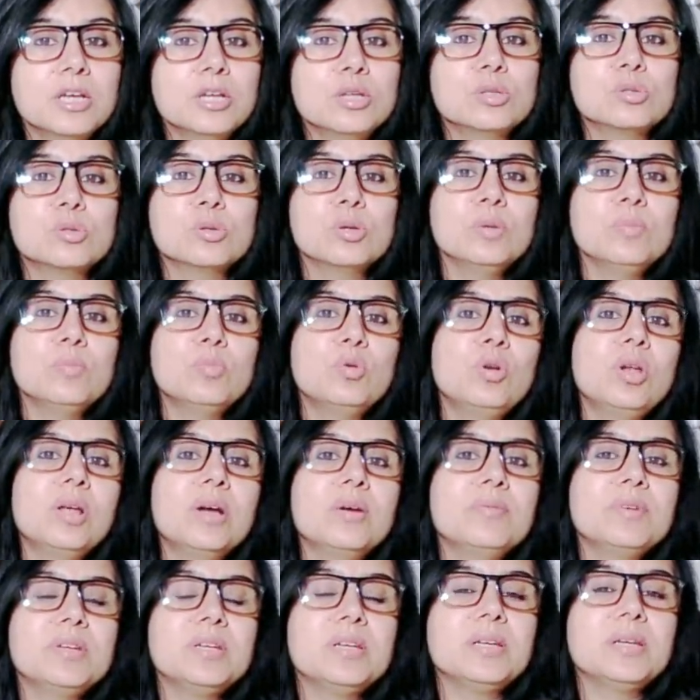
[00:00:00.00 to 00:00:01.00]
So in
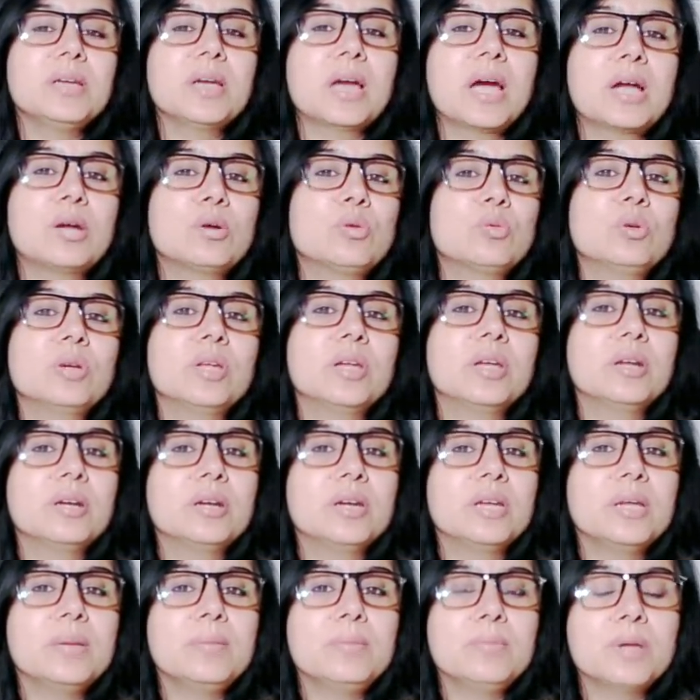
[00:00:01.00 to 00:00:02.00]
Mula, we had to
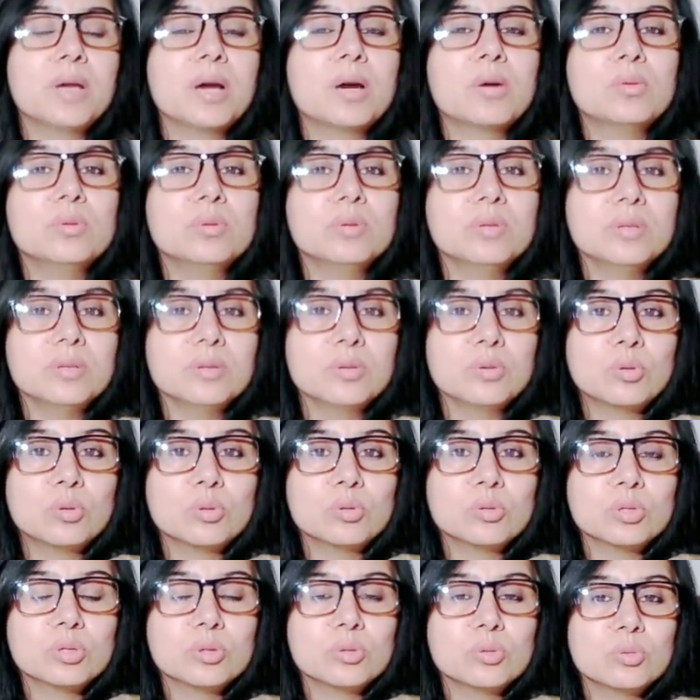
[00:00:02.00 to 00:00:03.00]
dig deep down, go
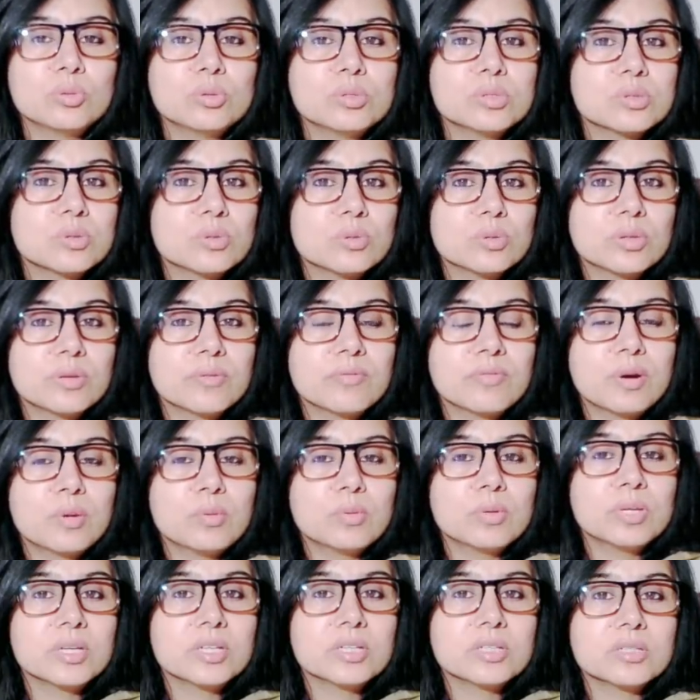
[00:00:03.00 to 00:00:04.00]
to the roots, go to the
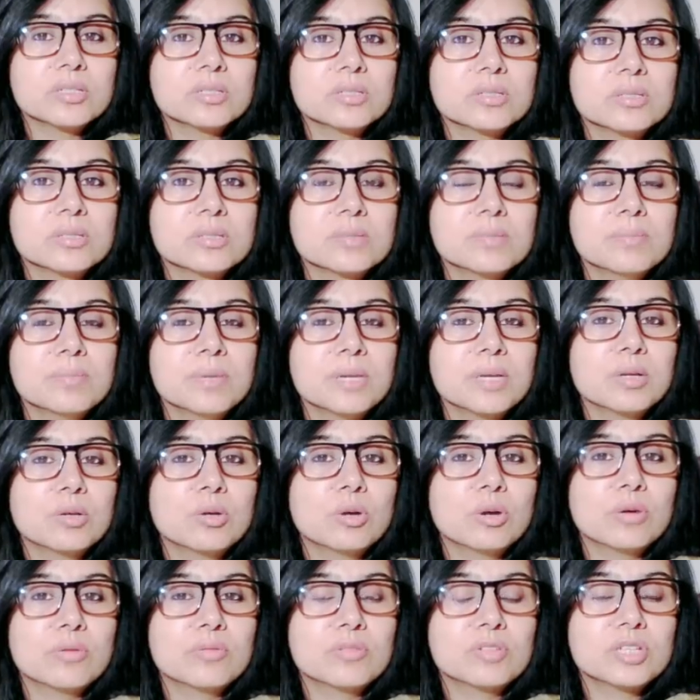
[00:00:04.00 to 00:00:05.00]
foundations, make a
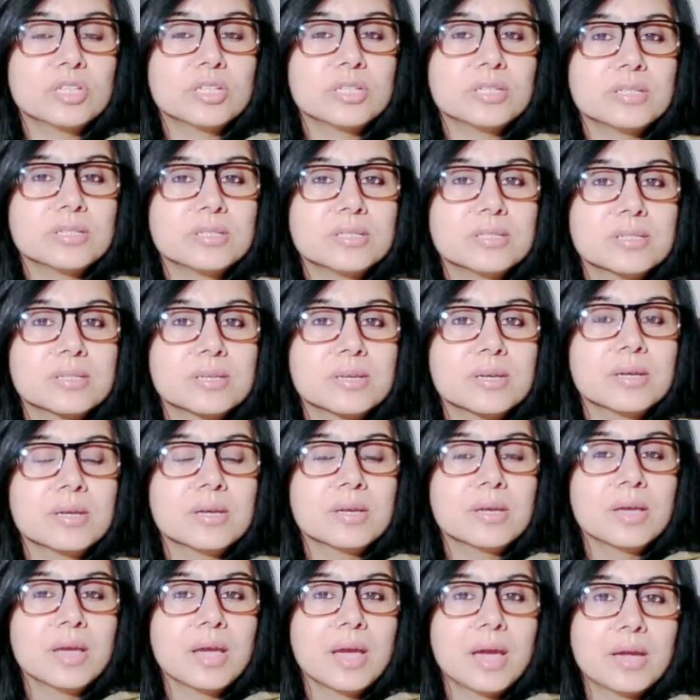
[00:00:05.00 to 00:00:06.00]
lot of changes.
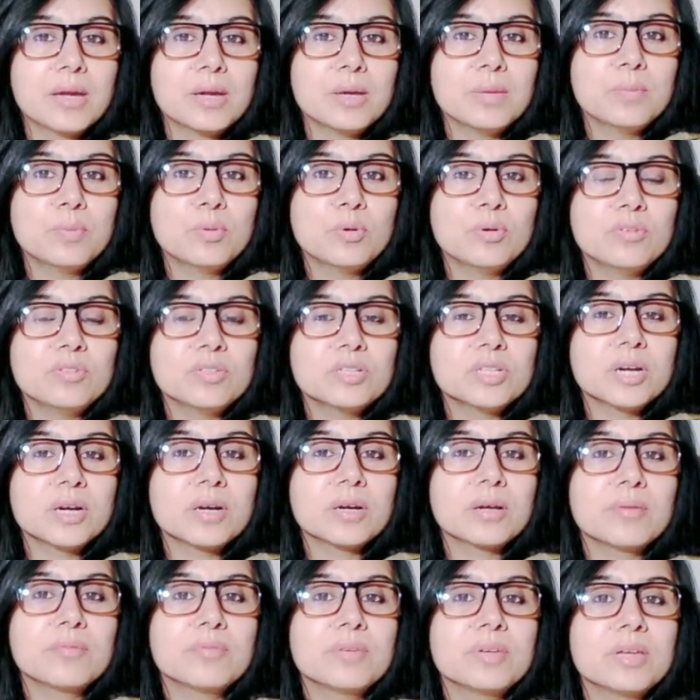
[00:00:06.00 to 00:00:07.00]
And in
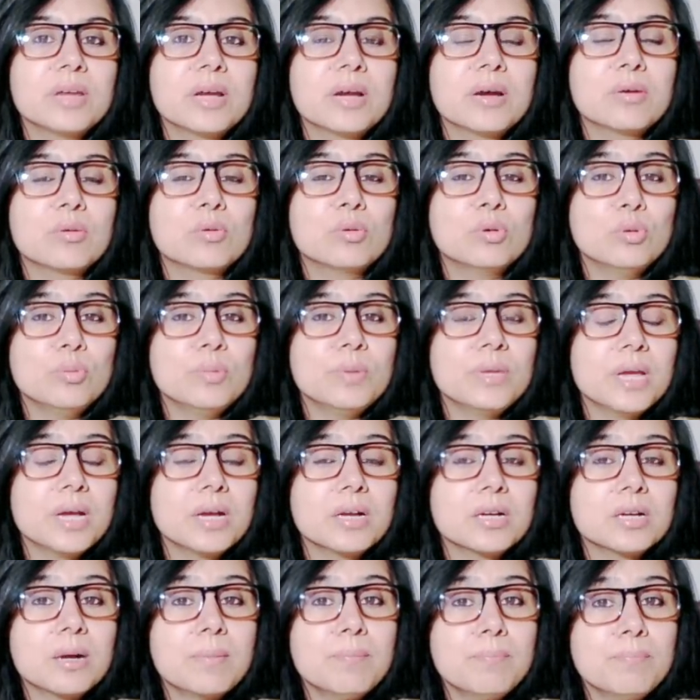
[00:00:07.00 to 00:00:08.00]
Purvashada, we are going to be
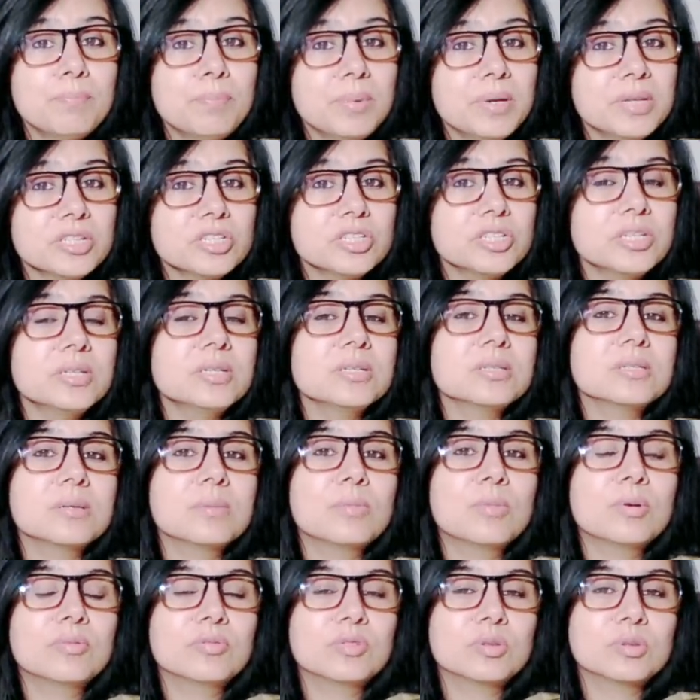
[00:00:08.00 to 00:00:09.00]
accomplishing
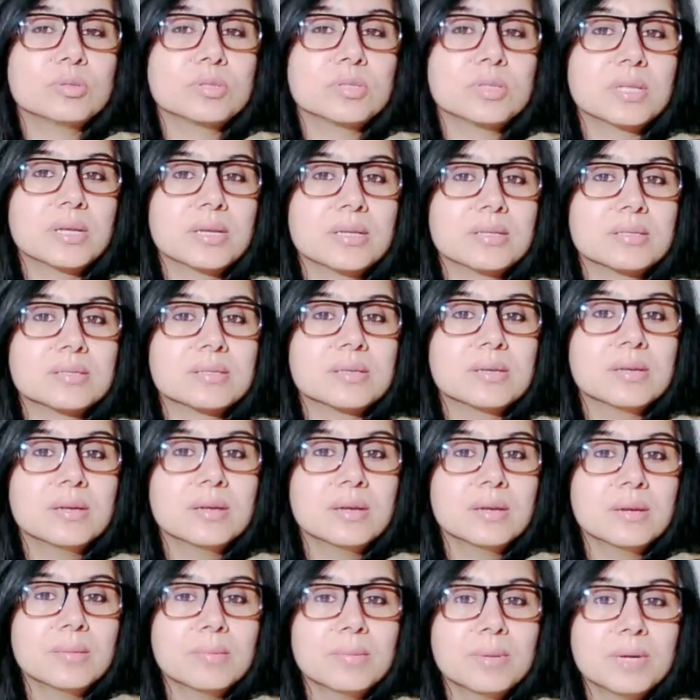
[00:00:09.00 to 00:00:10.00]
some of those things.
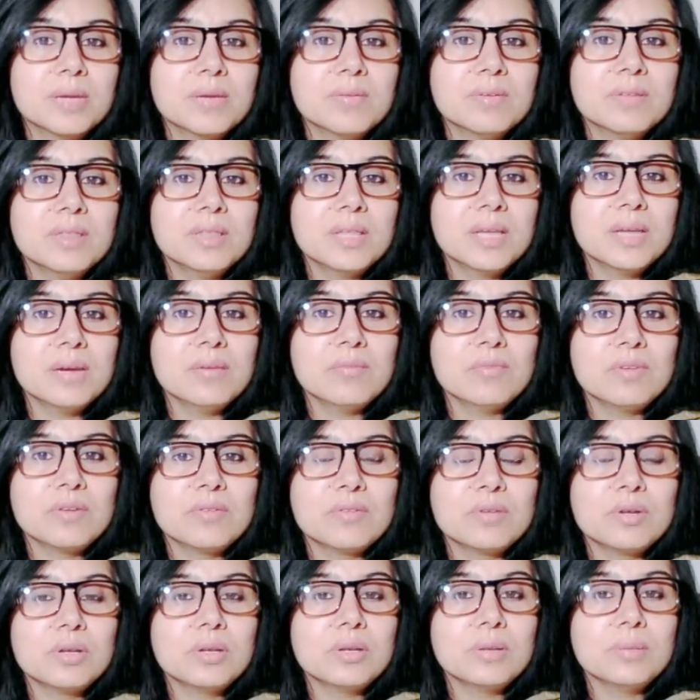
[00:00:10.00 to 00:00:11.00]
But even then, we
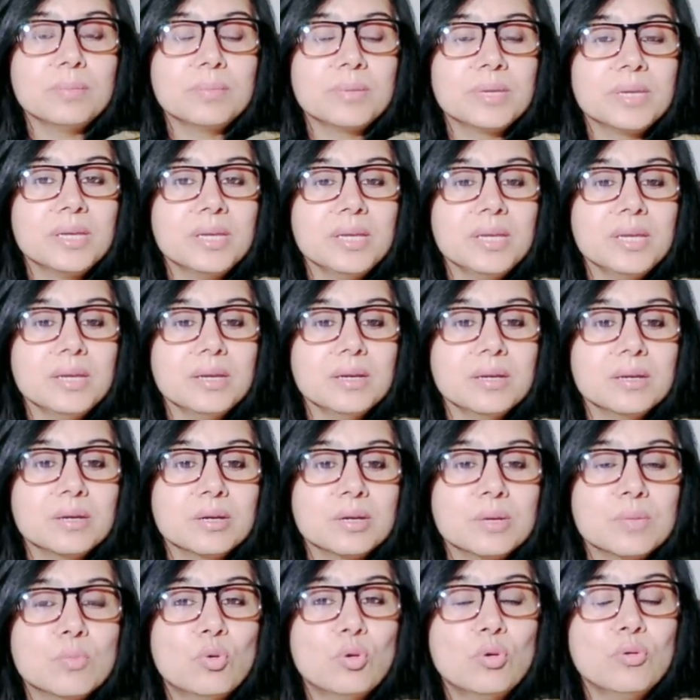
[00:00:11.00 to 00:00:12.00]
will be
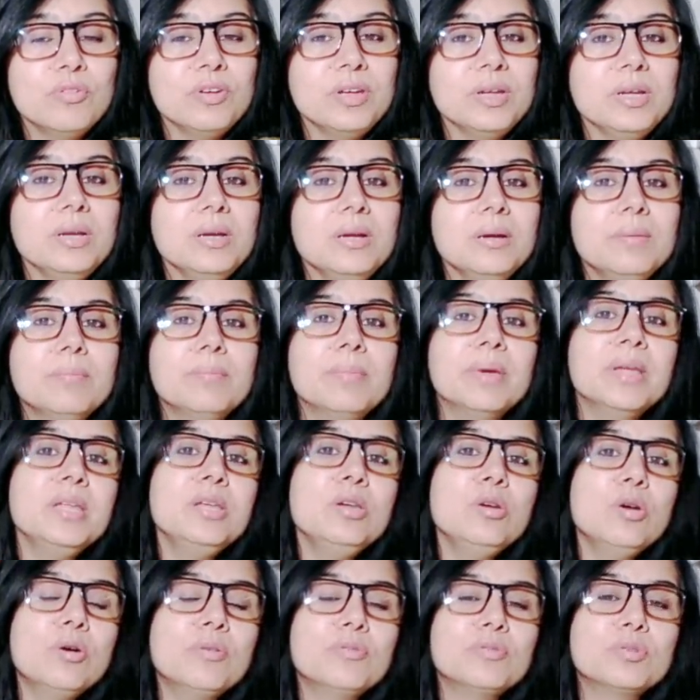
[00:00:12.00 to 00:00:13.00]
removing
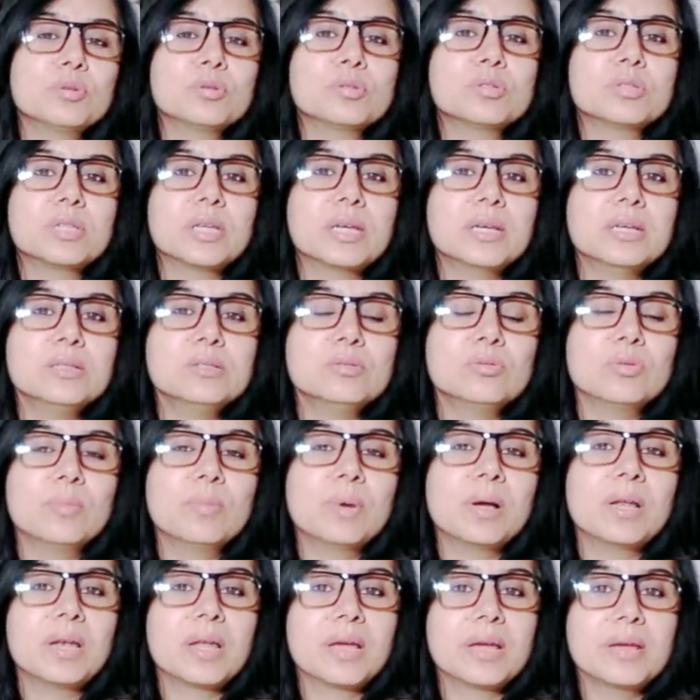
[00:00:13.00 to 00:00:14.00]
many of those things
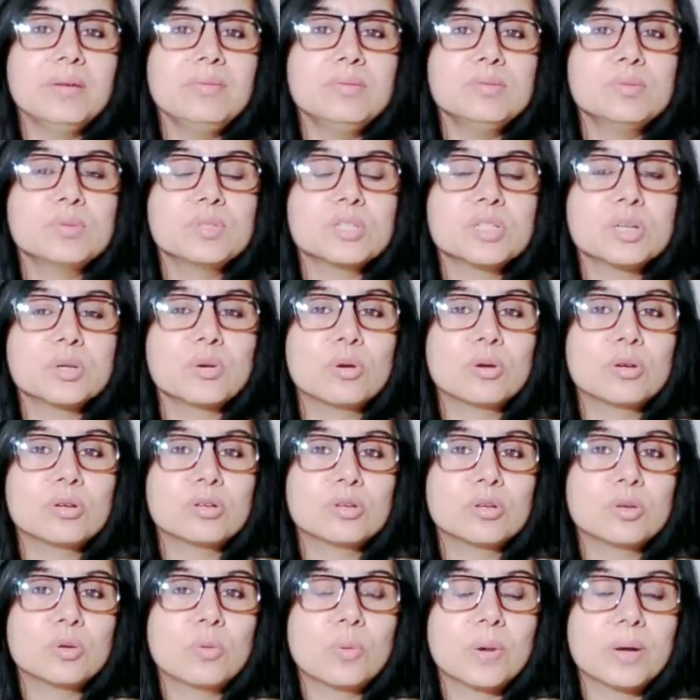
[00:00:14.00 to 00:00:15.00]
from our lives which are
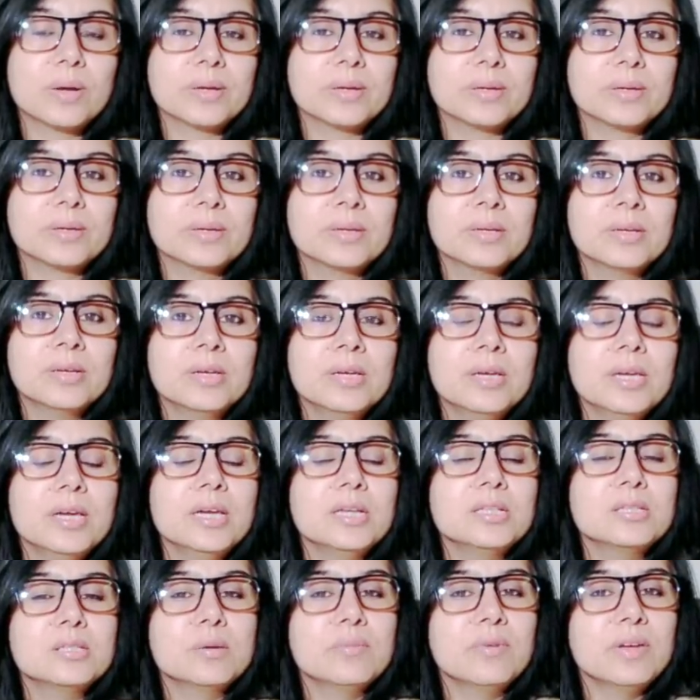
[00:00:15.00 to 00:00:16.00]
not required.
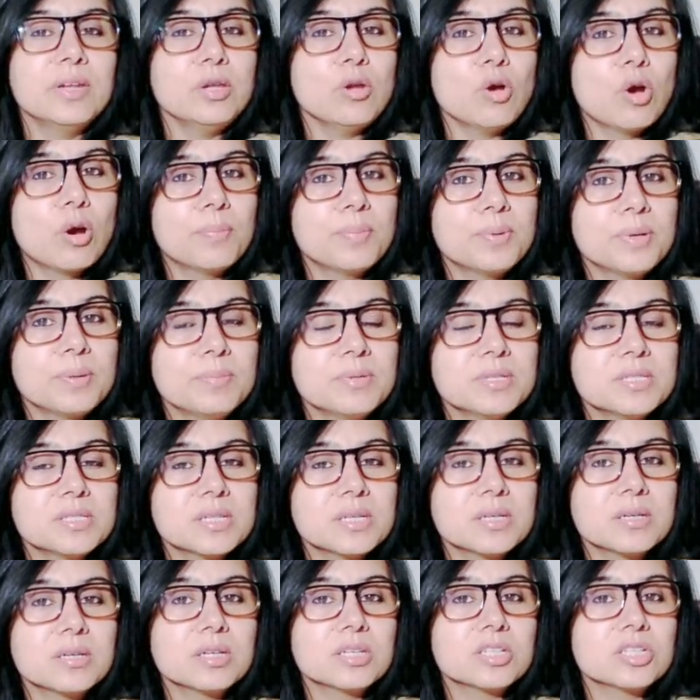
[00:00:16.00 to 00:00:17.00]
It's a very
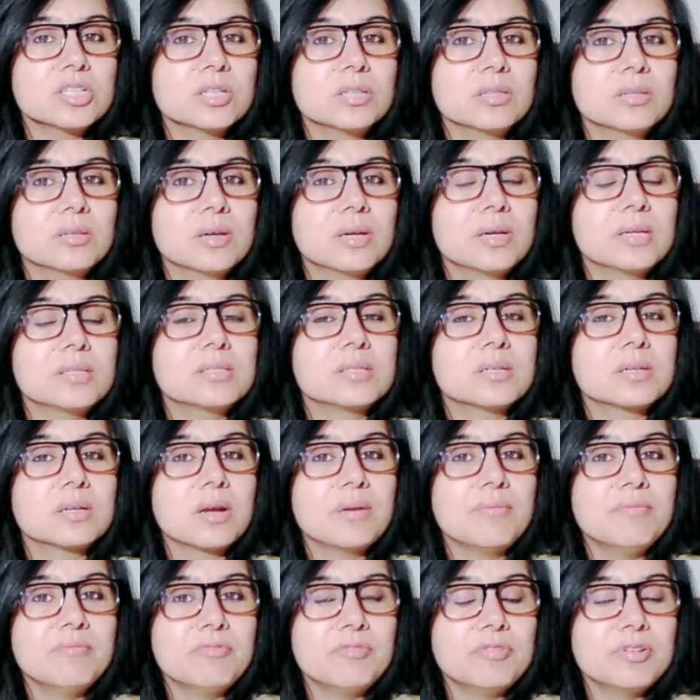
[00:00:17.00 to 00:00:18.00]
optimistic nakshatra. It's a
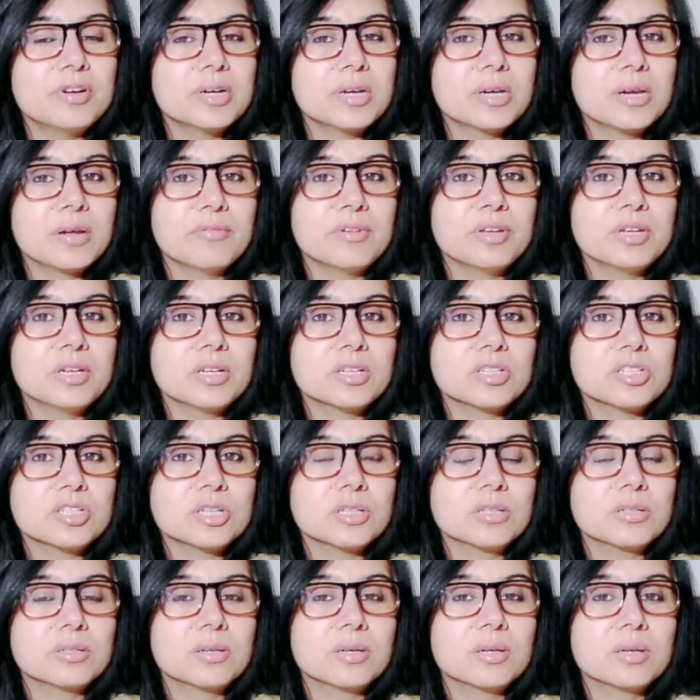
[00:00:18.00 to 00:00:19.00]
comfort-loving
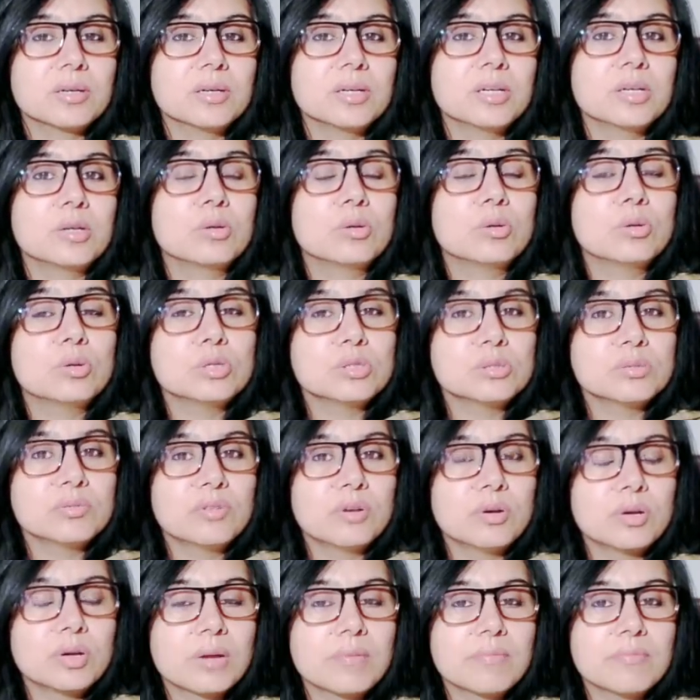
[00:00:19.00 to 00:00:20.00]
nakshatra. It looks
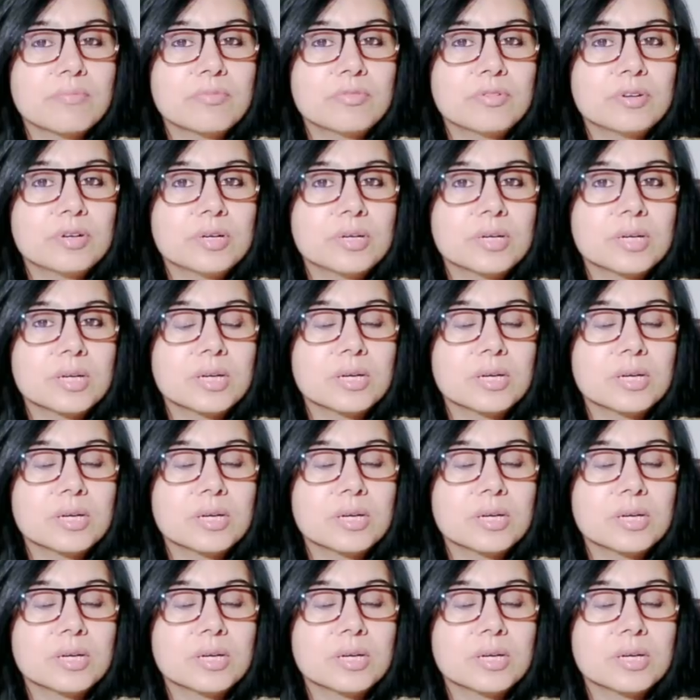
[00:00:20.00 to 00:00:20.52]
for comfort.